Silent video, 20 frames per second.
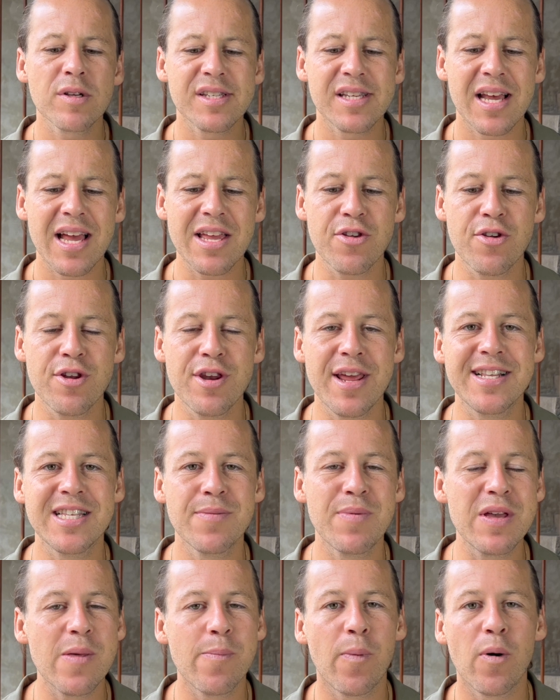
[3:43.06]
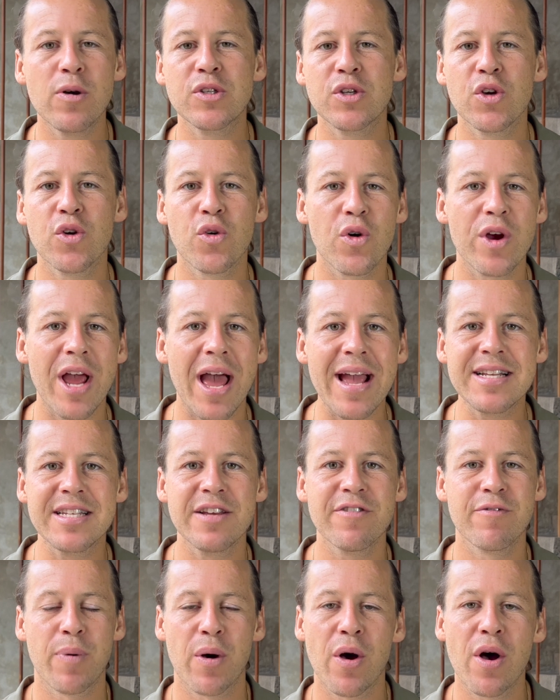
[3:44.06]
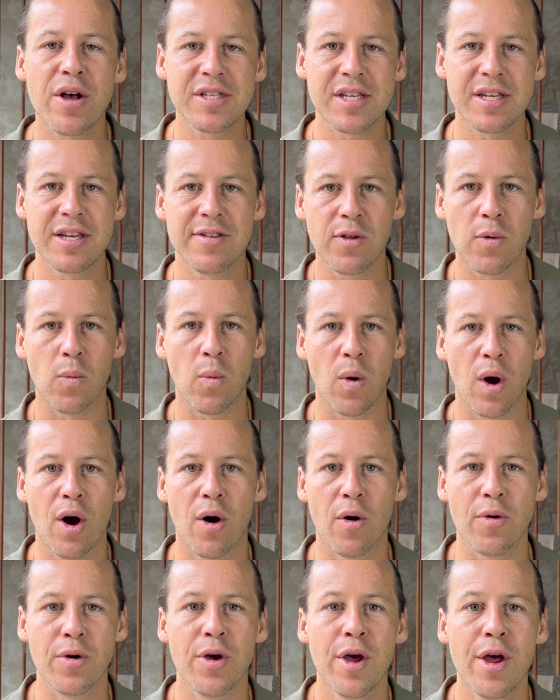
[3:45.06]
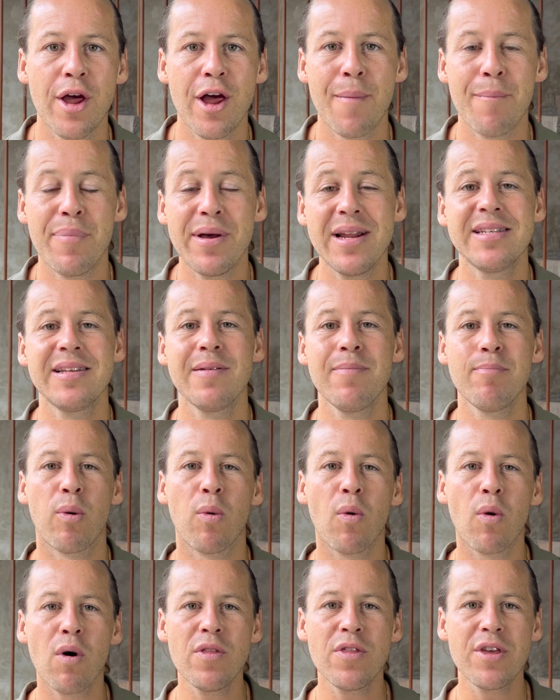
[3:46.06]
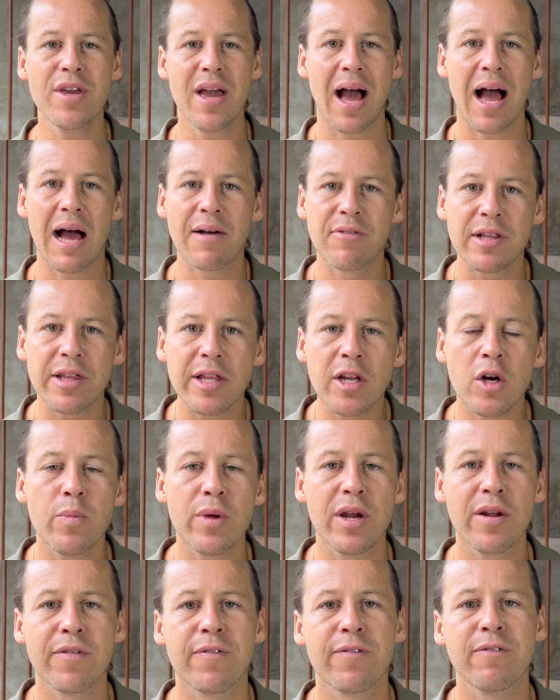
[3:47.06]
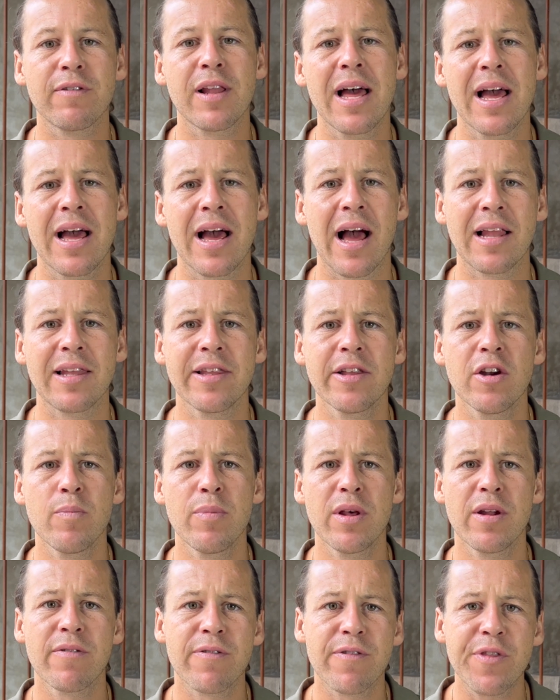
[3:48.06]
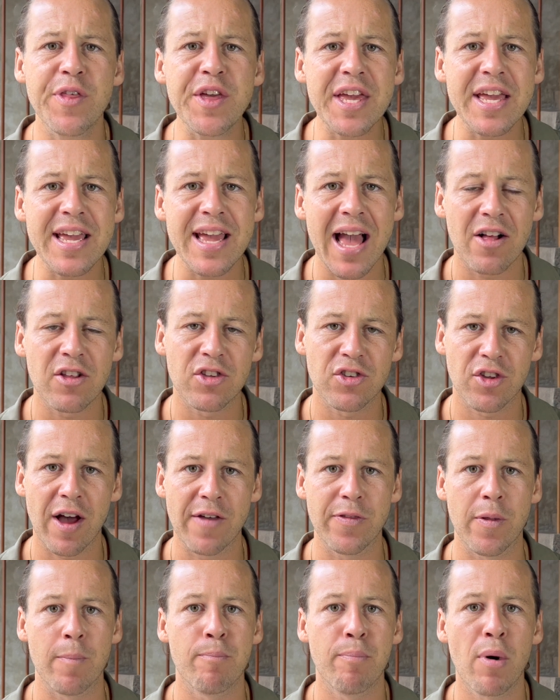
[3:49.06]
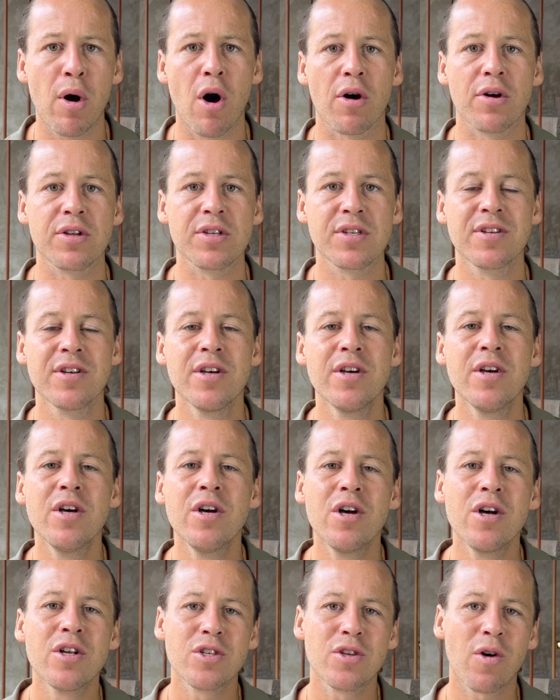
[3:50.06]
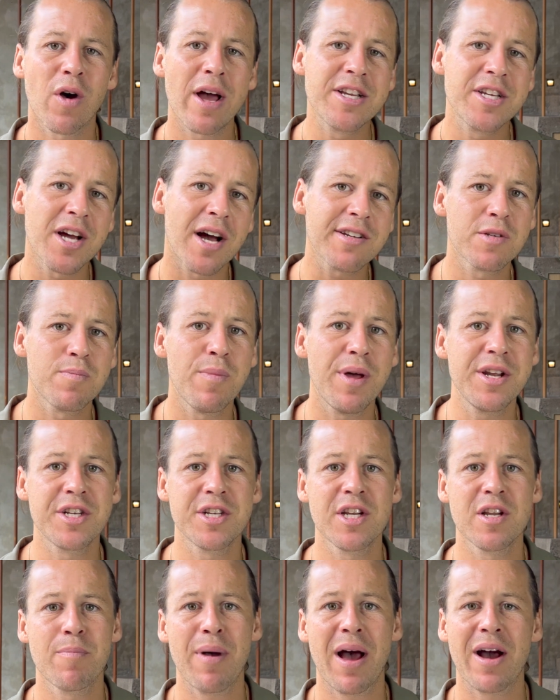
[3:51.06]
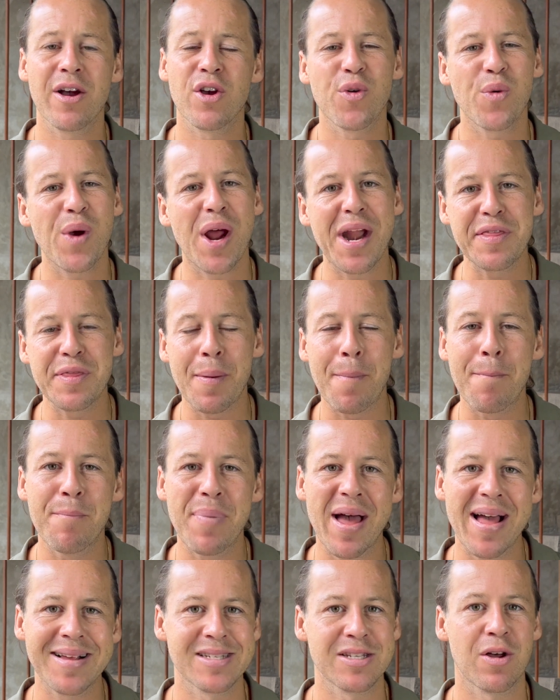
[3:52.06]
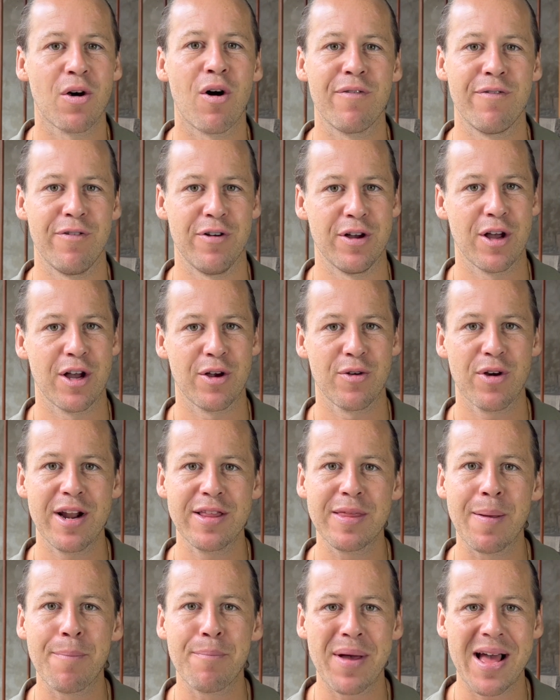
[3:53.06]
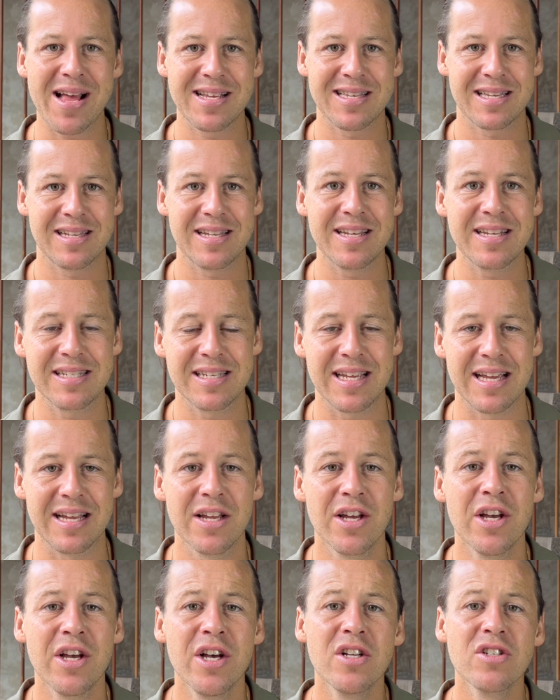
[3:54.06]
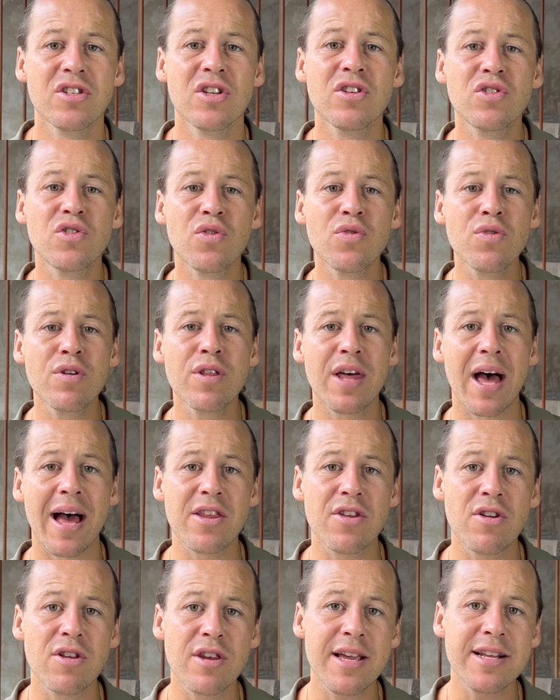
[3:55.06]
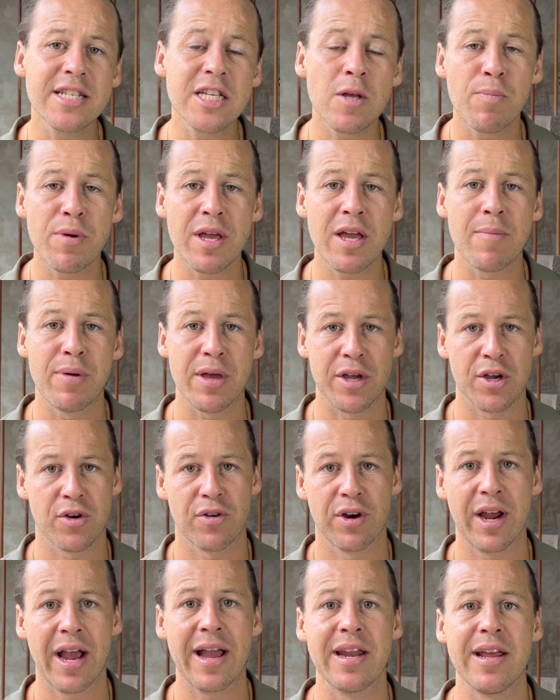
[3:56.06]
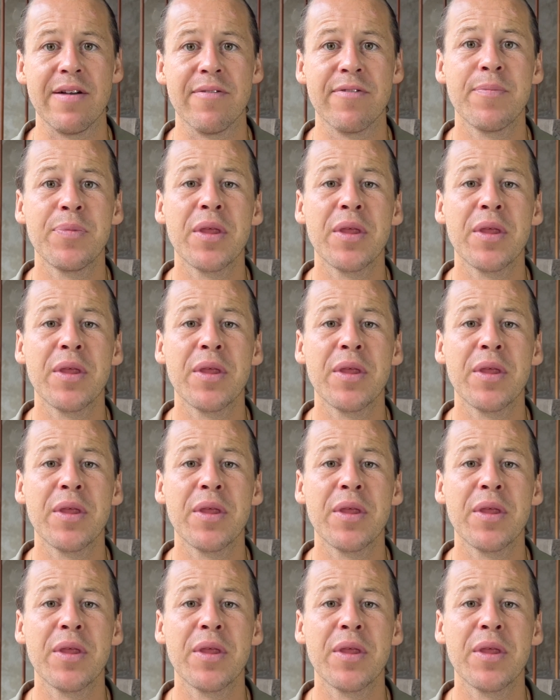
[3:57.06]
saying you need to be the most creative person in the world, but it's important that you have a little bit of flair, a little bit of thinking outside the box. So I just mentioned about creating the best offer, creating the best listing. To do that, you need to be a bit creative.